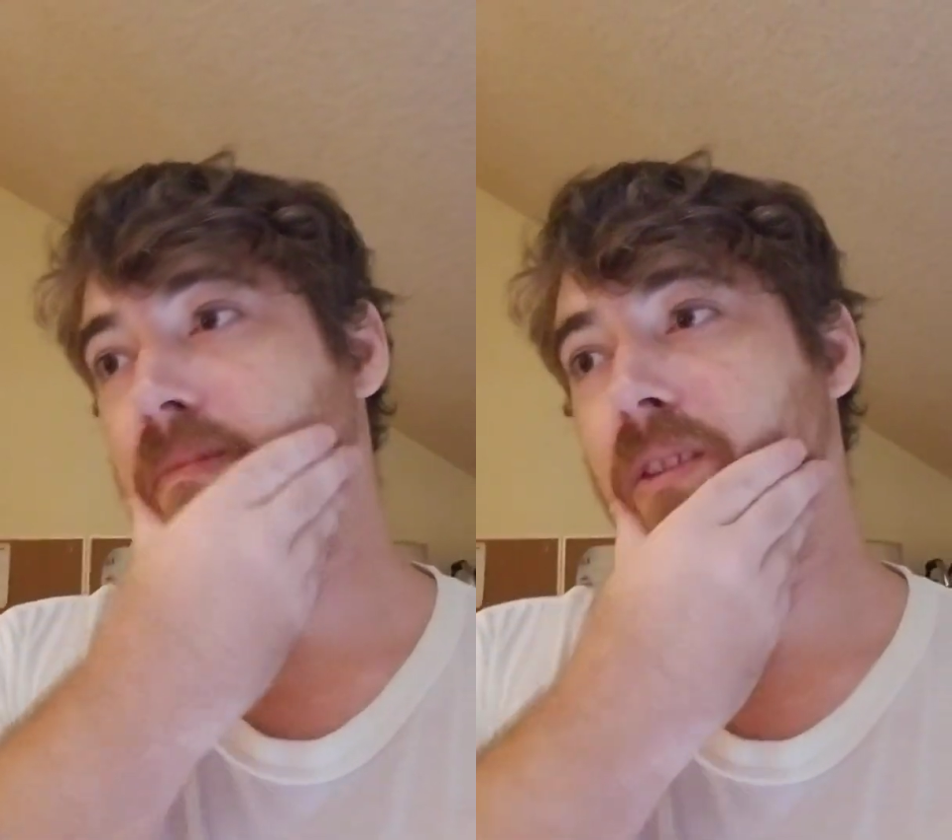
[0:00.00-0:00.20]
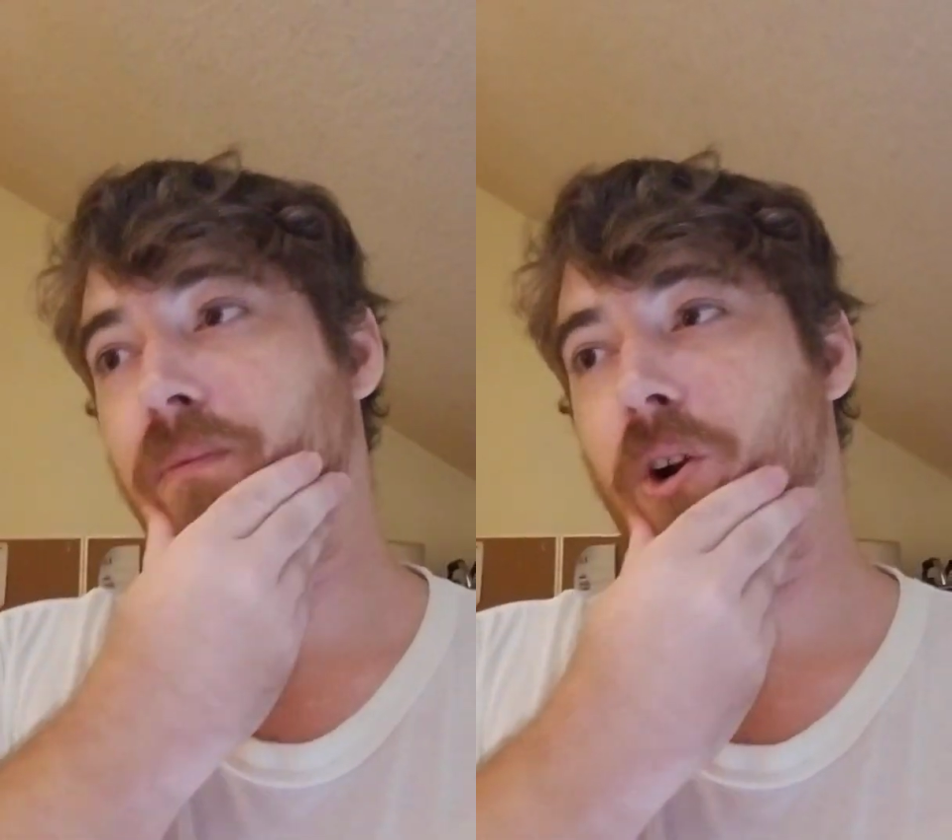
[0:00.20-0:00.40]

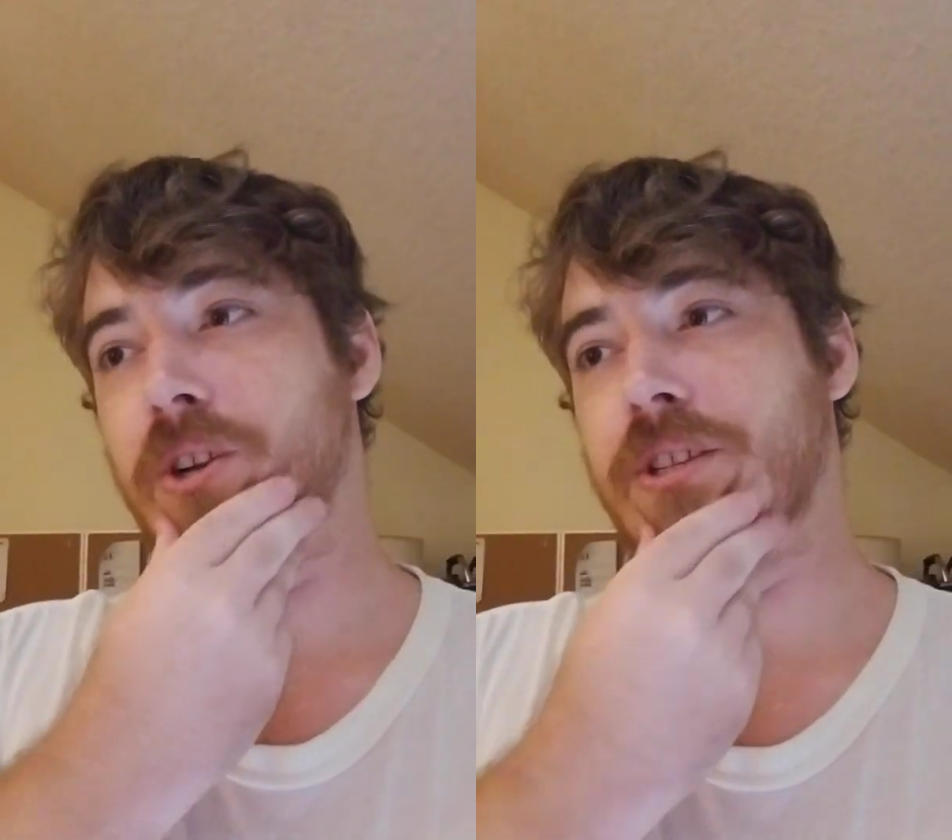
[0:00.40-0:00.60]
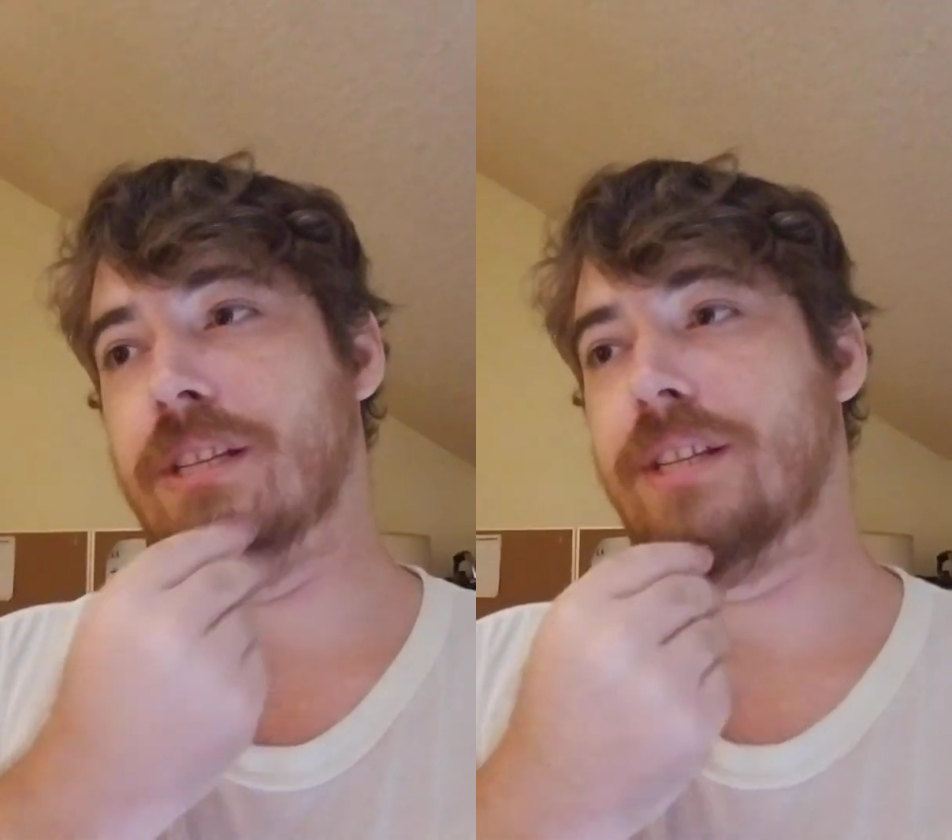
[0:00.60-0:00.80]

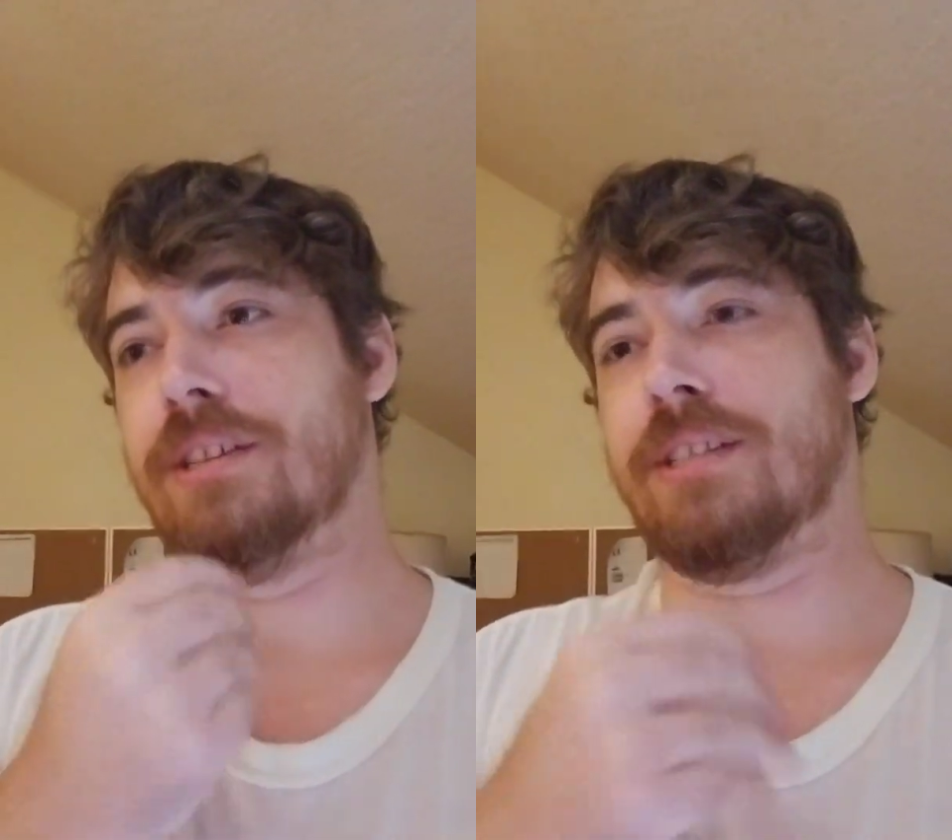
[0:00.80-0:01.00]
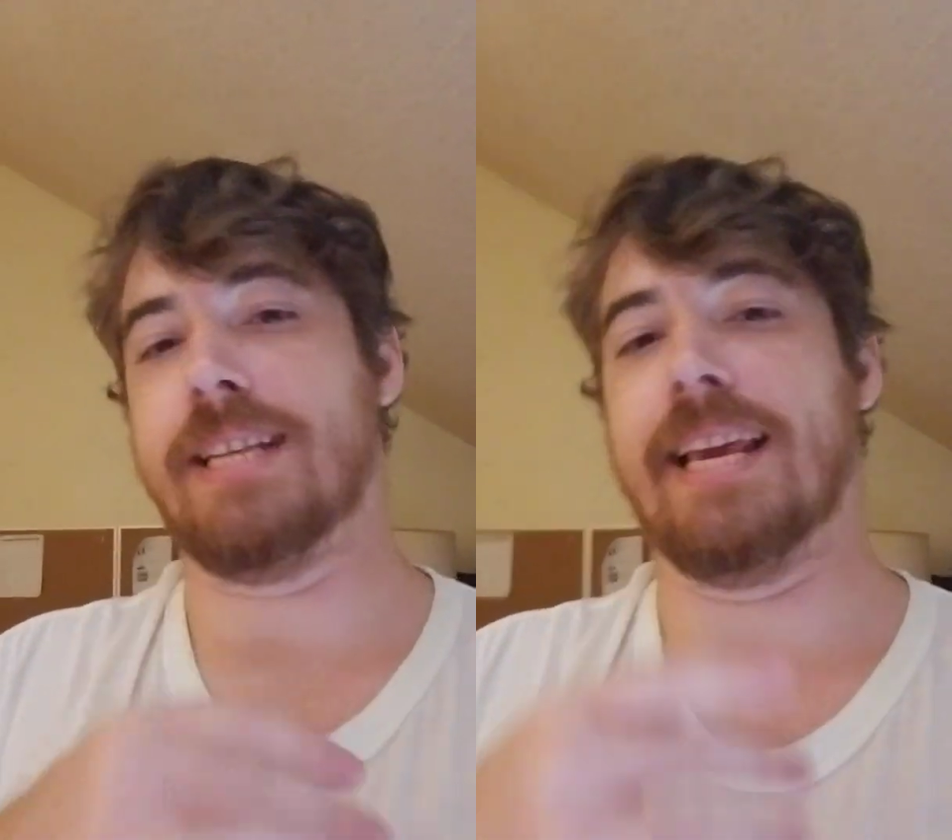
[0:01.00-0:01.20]

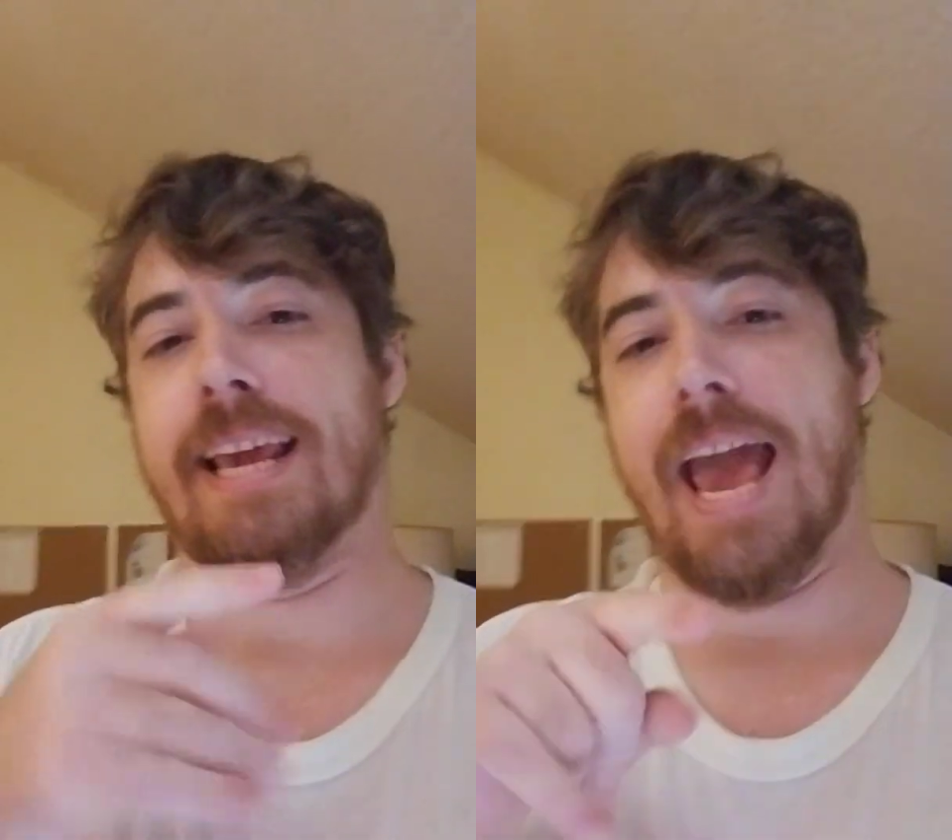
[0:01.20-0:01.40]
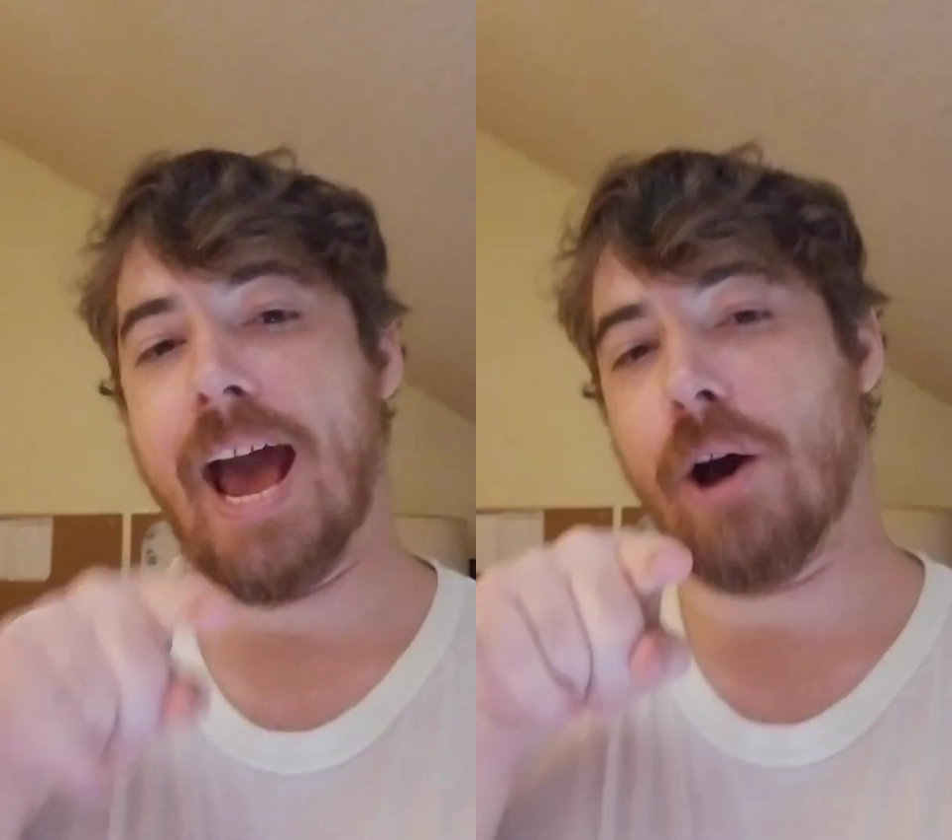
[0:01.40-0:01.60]
Versus
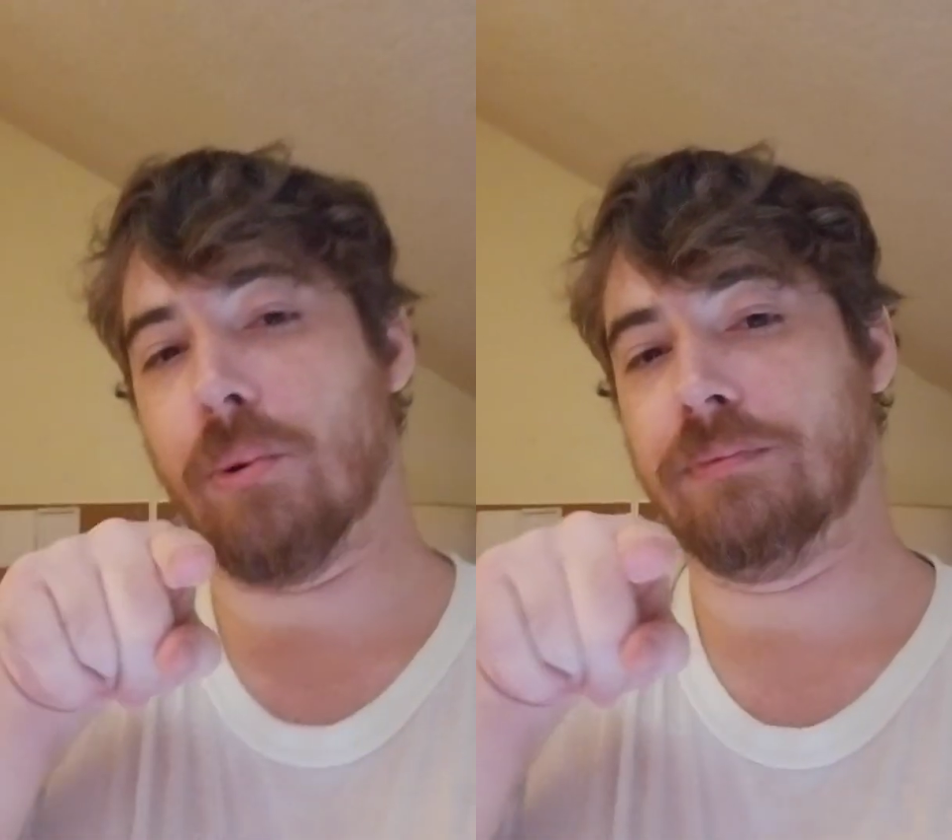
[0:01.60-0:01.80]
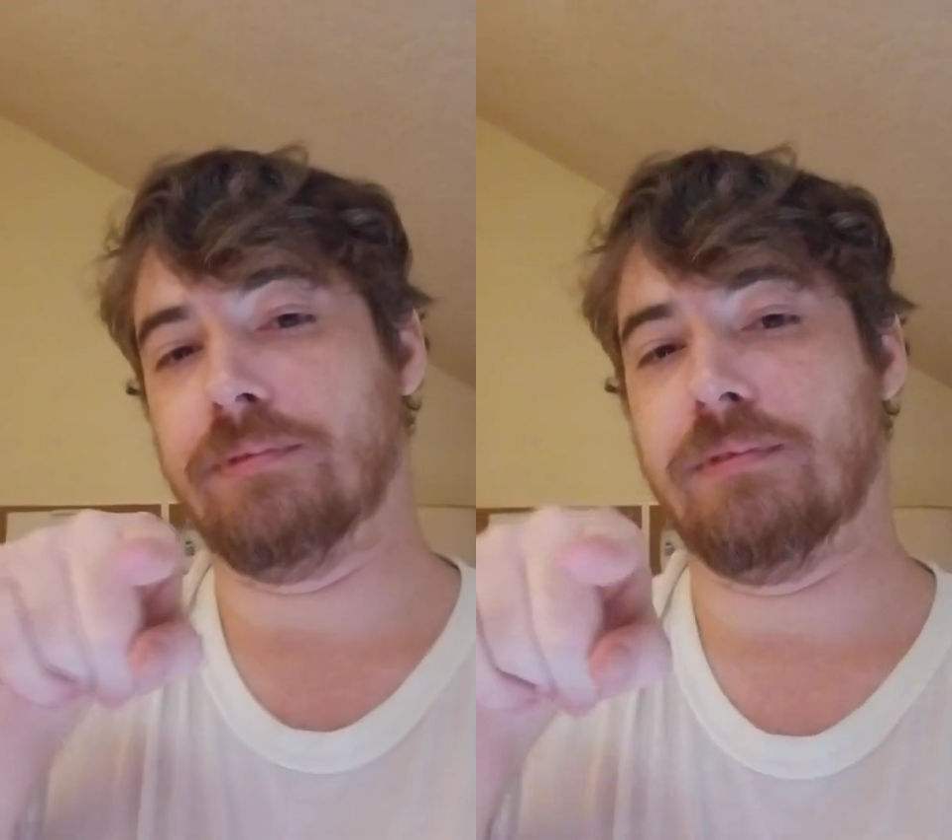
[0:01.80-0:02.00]
singing
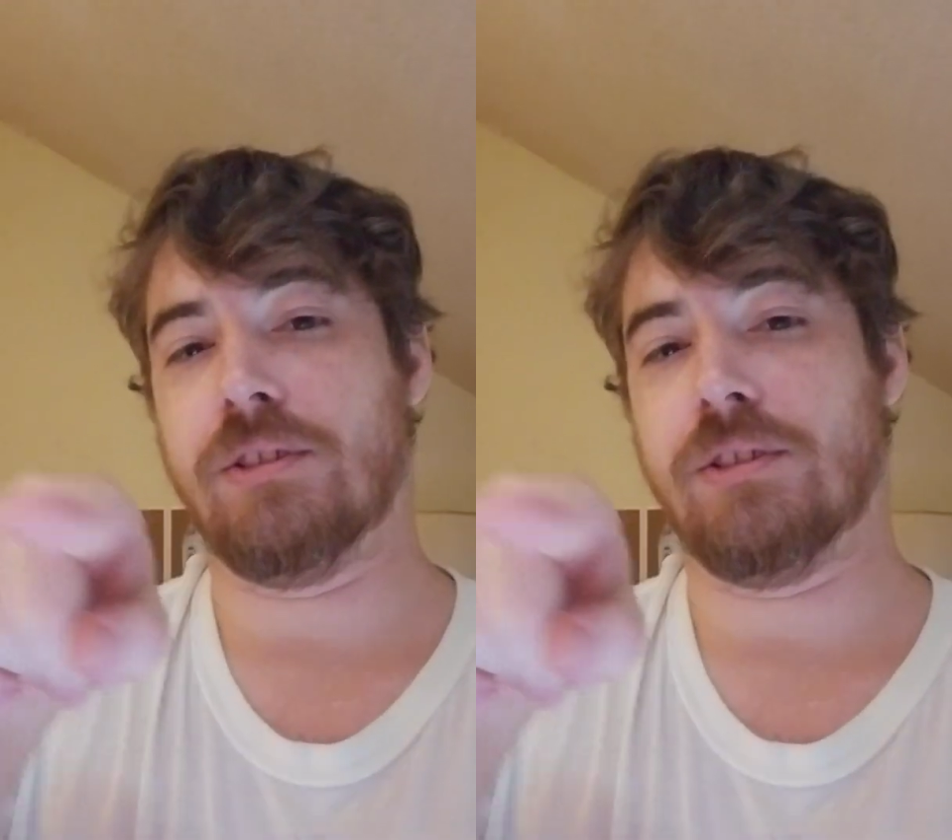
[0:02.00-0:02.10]
out,